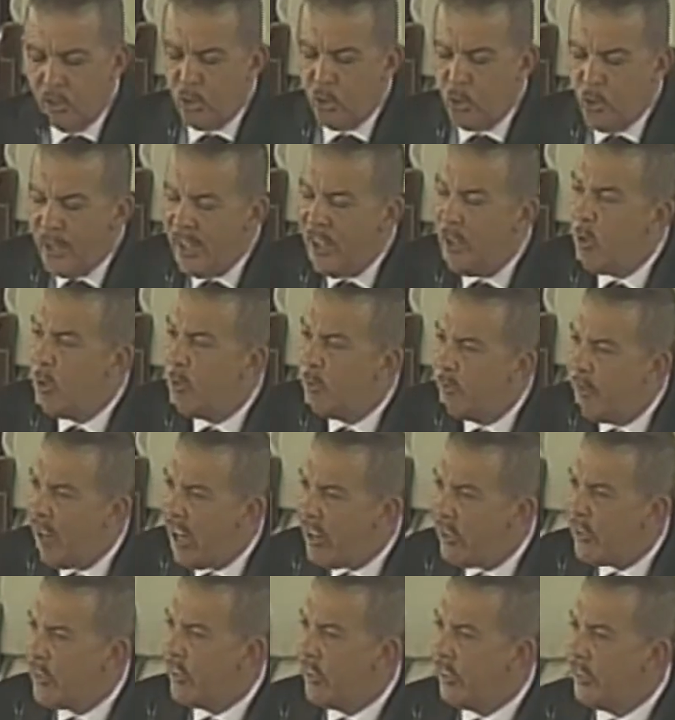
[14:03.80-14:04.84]
through
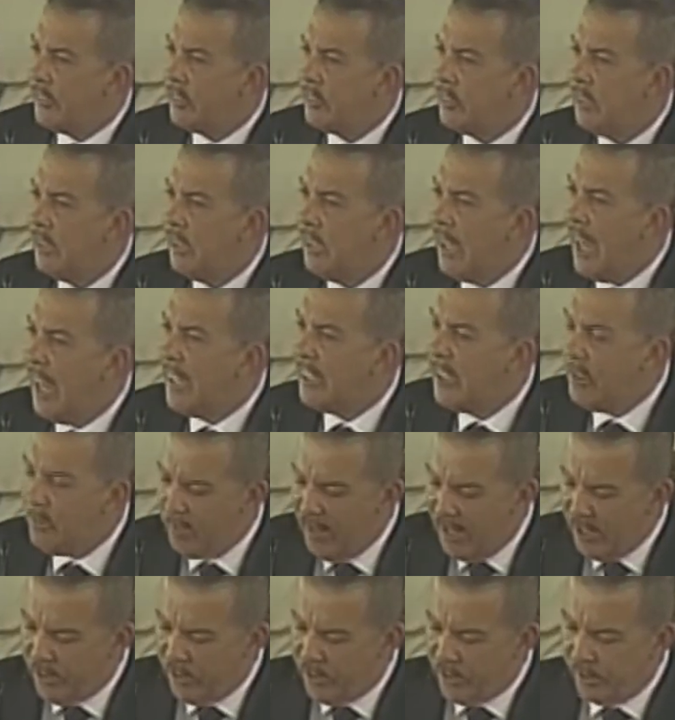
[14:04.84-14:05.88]
innovation and
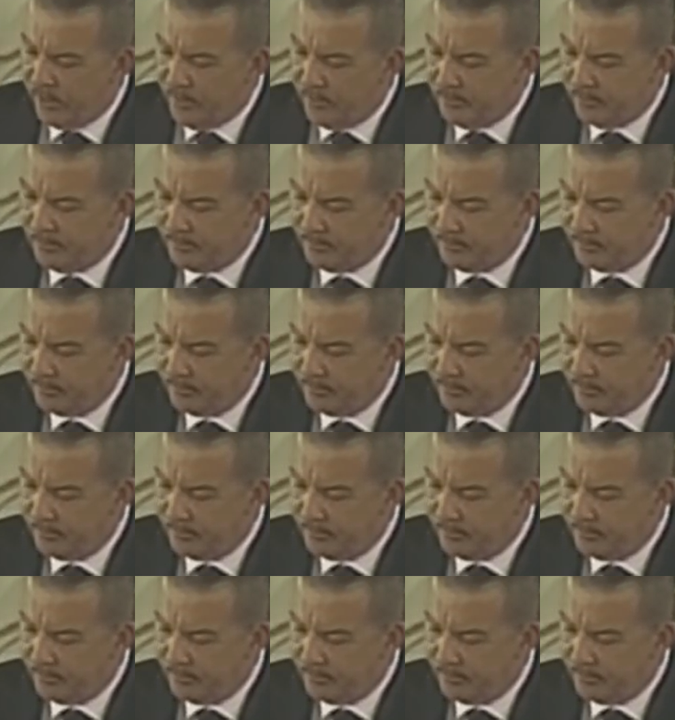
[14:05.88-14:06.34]
invention.